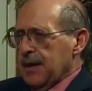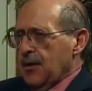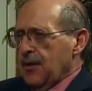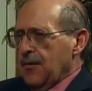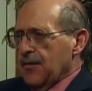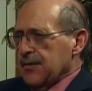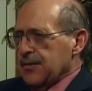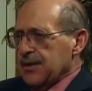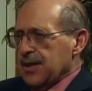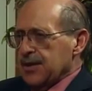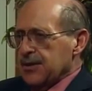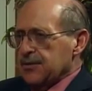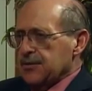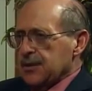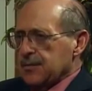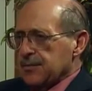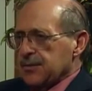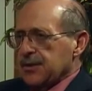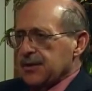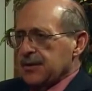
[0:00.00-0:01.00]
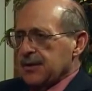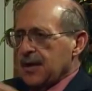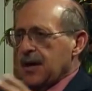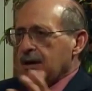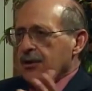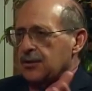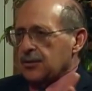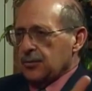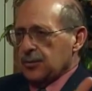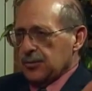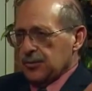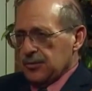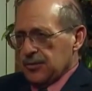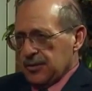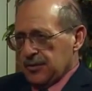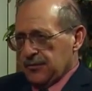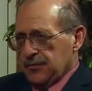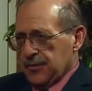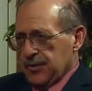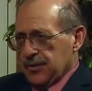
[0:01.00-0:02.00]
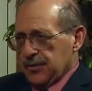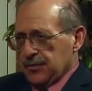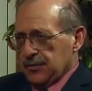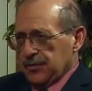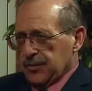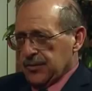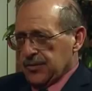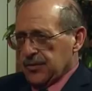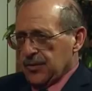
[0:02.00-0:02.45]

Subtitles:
buy all the test strips that a doctor will use in a physical